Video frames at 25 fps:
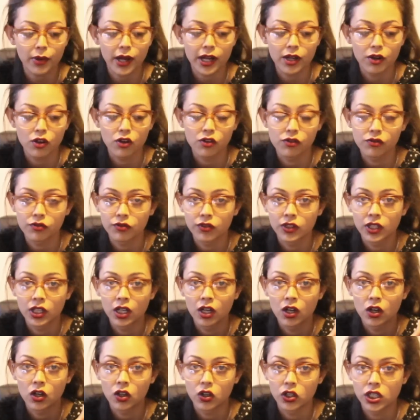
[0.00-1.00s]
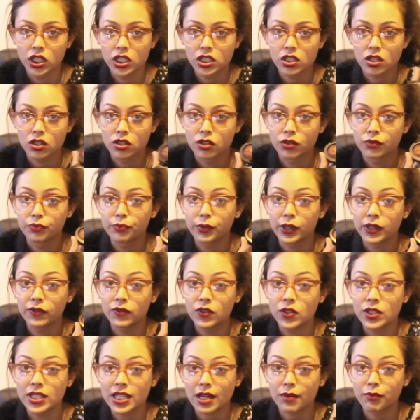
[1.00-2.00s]
payoff on its own but
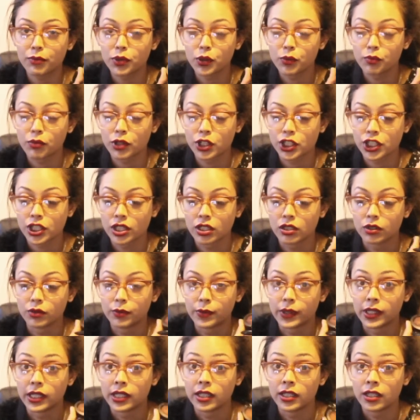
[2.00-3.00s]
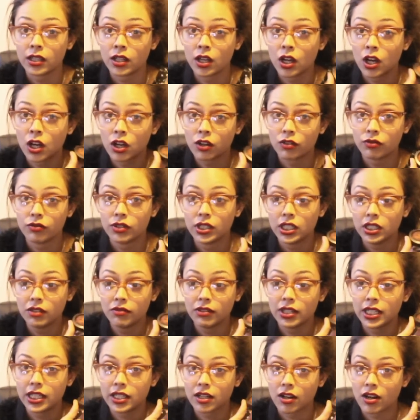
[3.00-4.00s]
if you damp your brush a little bit really
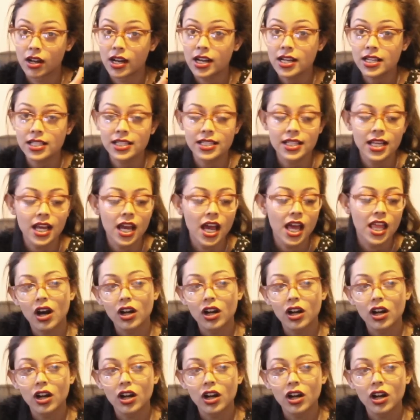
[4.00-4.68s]
really nice.